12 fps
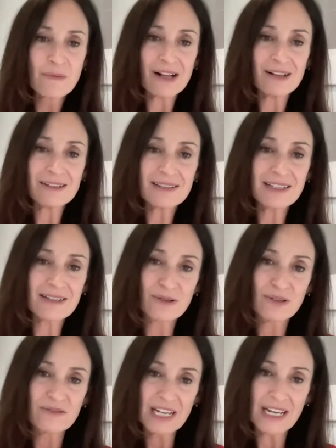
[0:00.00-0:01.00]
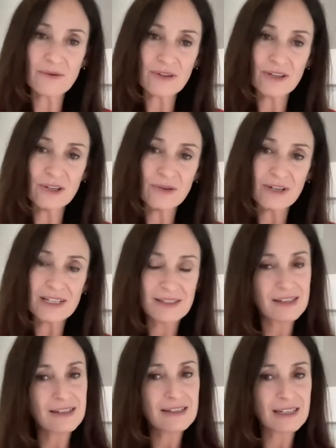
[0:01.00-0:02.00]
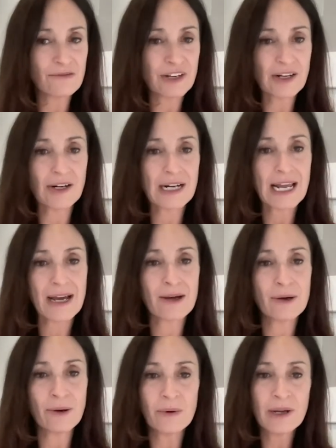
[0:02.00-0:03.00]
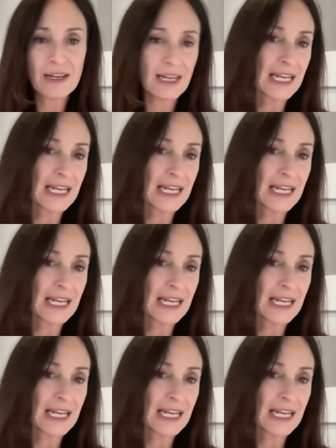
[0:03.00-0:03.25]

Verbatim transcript: policy, sort of take where the U S is and figure out how